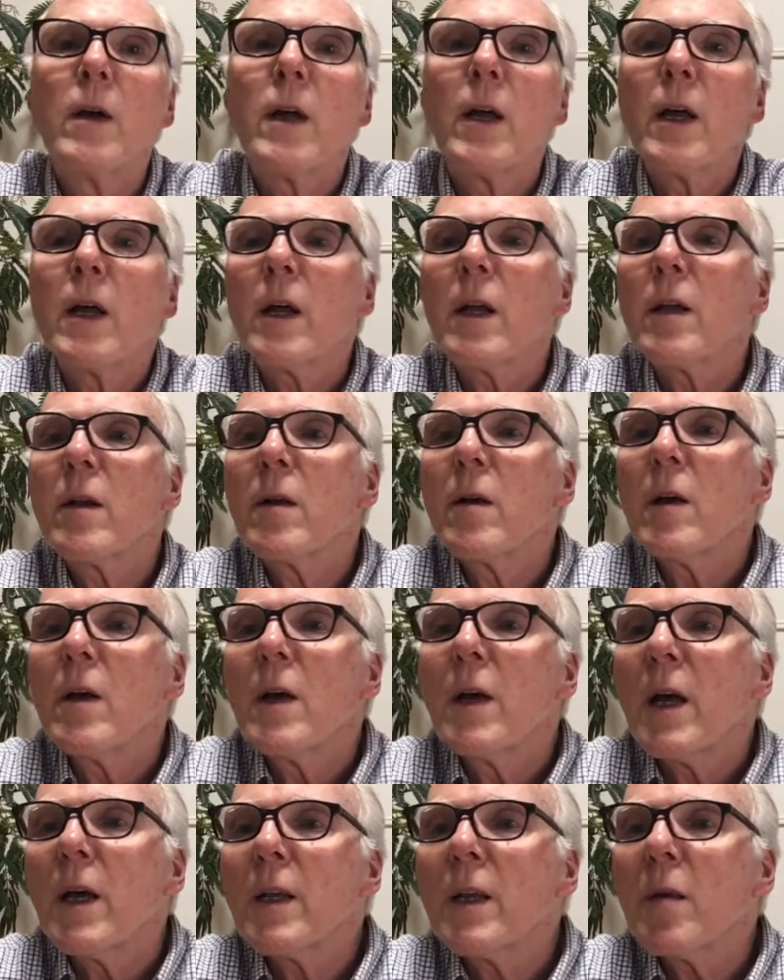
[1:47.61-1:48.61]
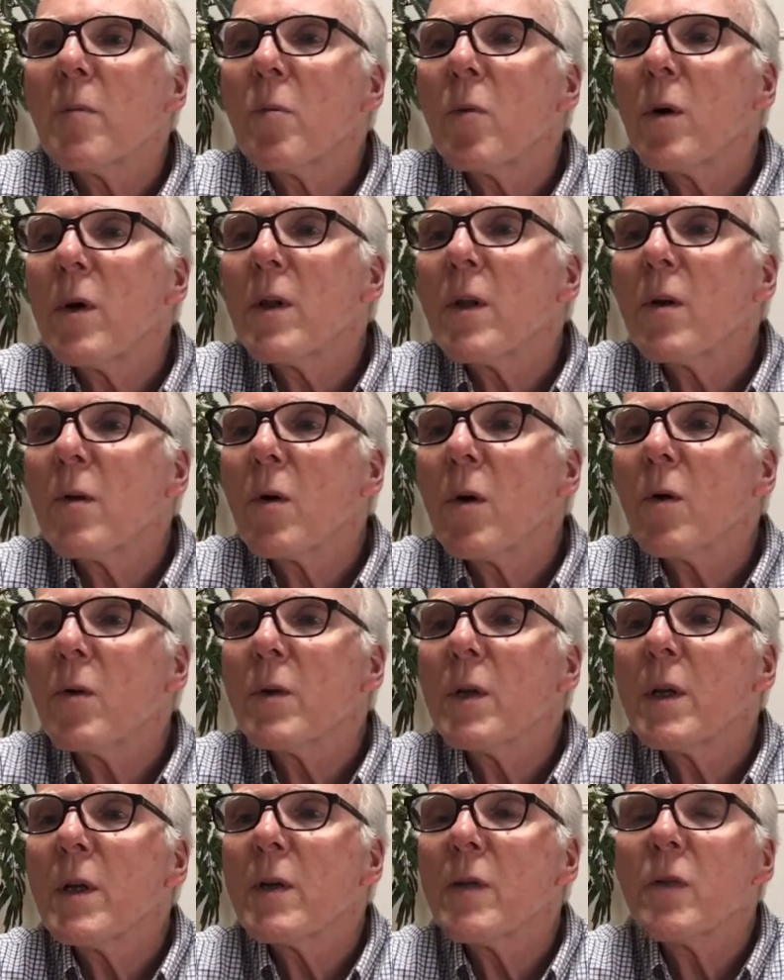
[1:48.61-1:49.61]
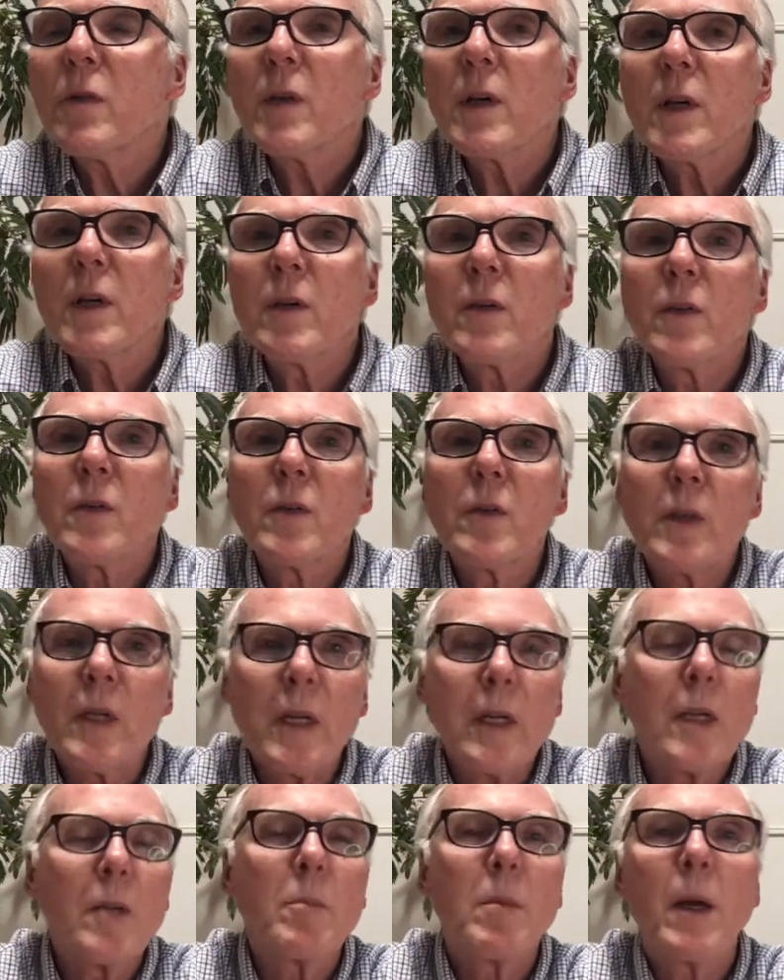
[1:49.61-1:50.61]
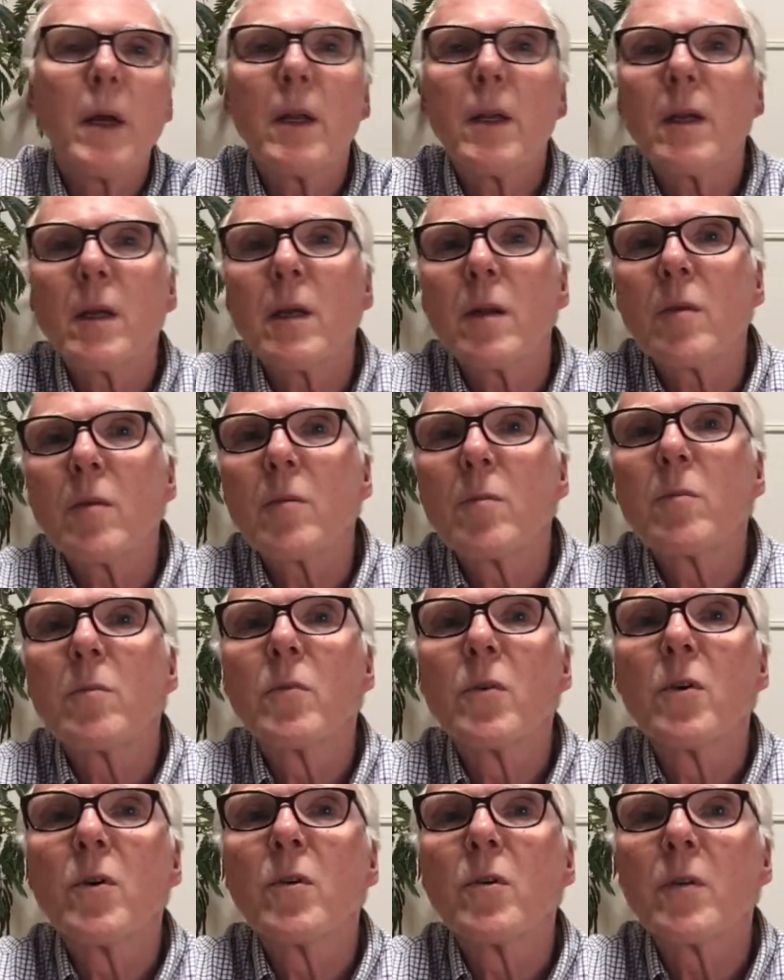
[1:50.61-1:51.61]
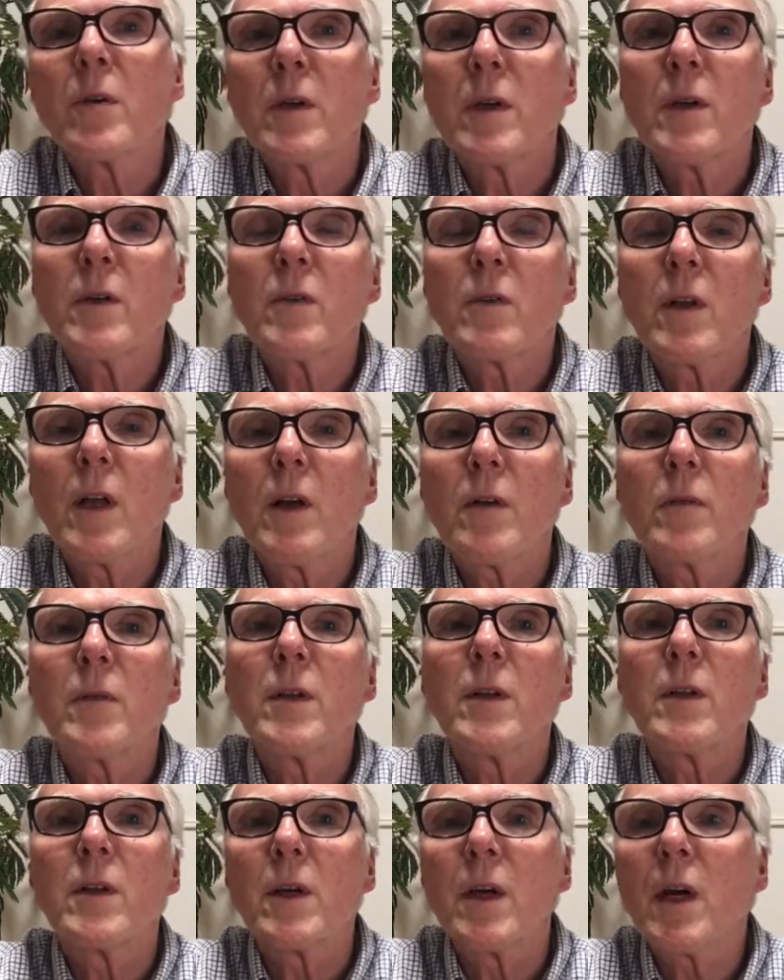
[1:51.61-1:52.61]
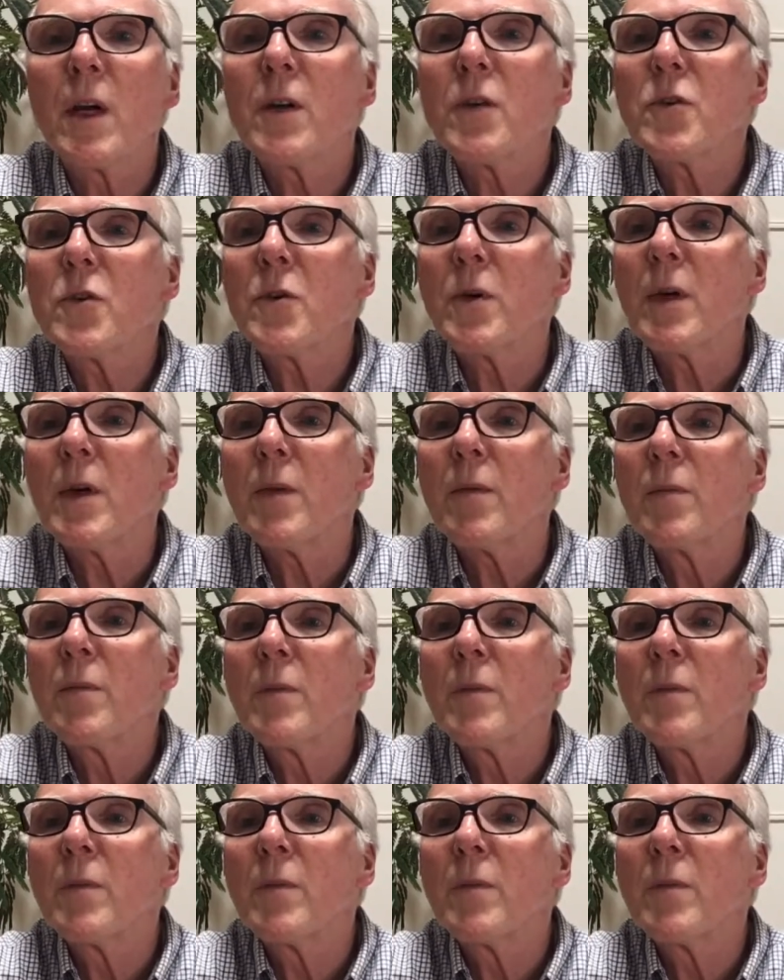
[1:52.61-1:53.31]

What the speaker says: And at that point, there were only 6 independent breweries left in the country.